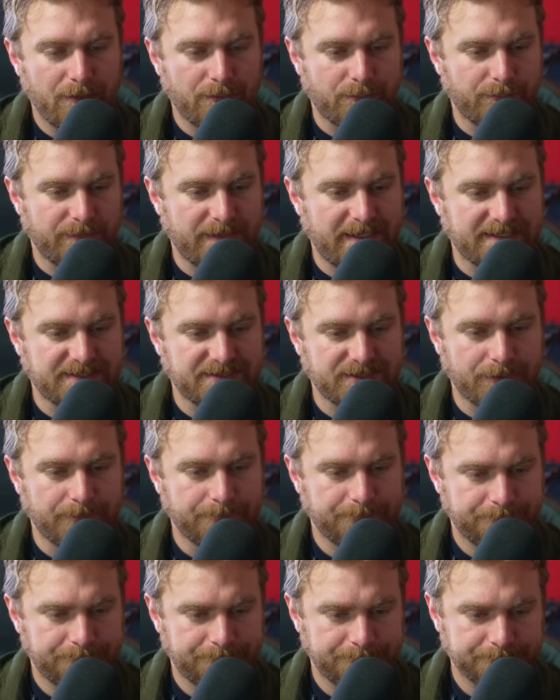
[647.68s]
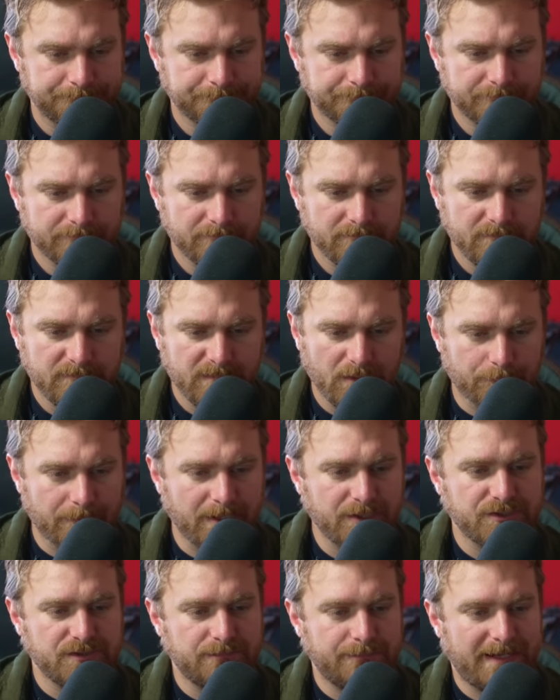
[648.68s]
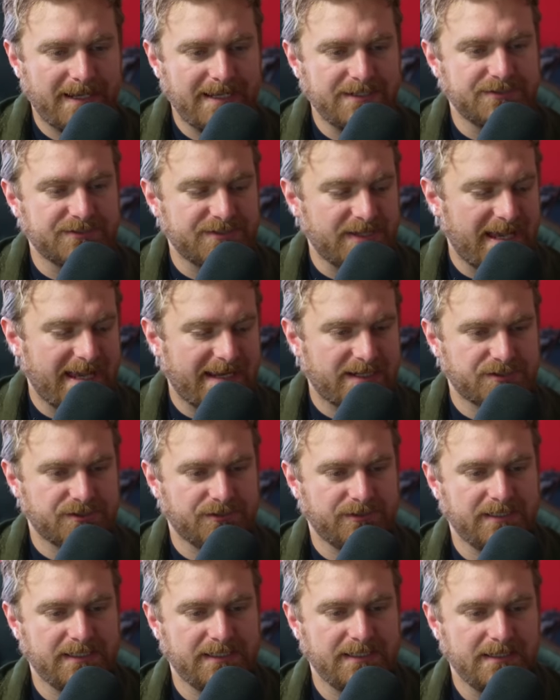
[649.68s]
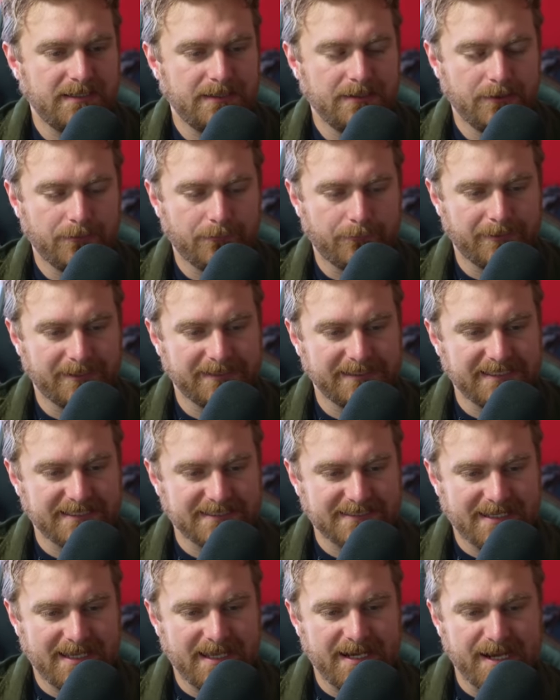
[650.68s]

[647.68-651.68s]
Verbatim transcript: through there. So Russian pages actually released a